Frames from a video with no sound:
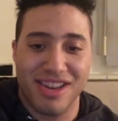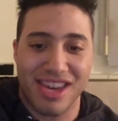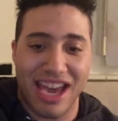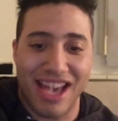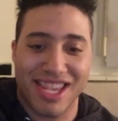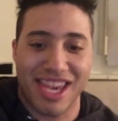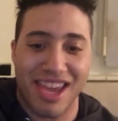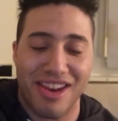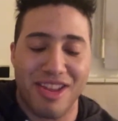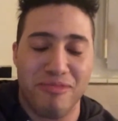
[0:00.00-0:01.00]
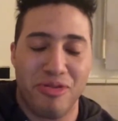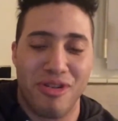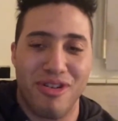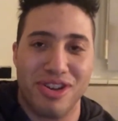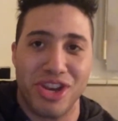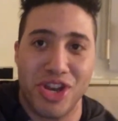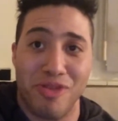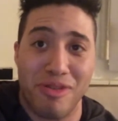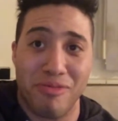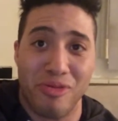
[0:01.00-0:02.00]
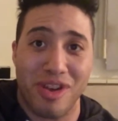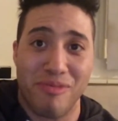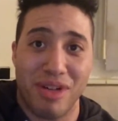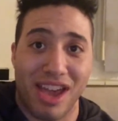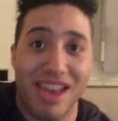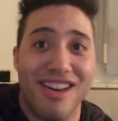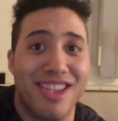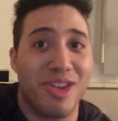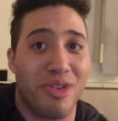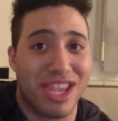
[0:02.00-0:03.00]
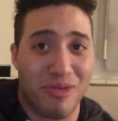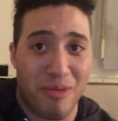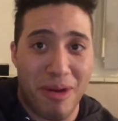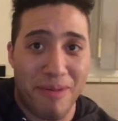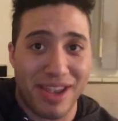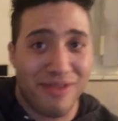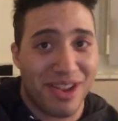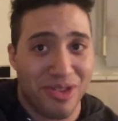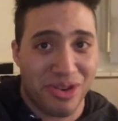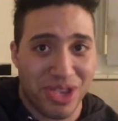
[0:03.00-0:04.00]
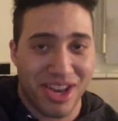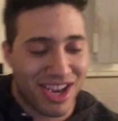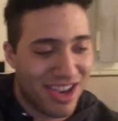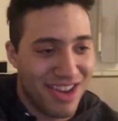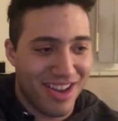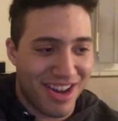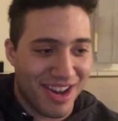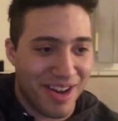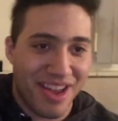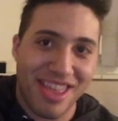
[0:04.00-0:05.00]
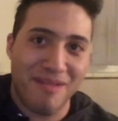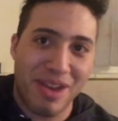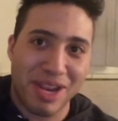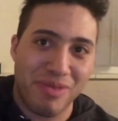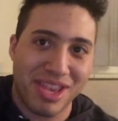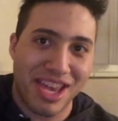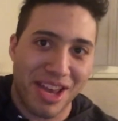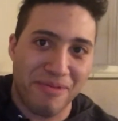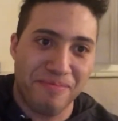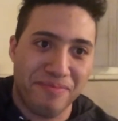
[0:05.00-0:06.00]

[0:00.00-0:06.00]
Cascade anymore to show people when I'm like, so this is what my best friend looks like. And that makes me sad.